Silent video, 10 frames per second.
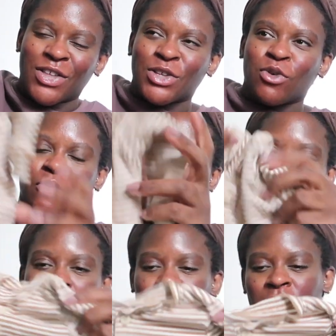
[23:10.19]
This one
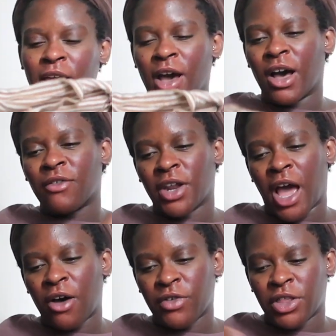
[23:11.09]
reminded me of an
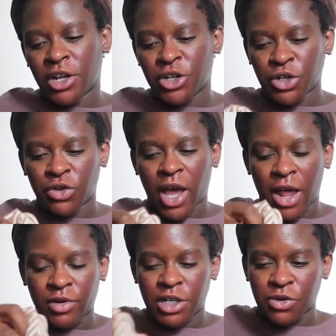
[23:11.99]
outfit that Jude
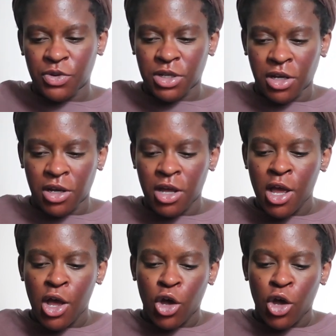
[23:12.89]
had when she was a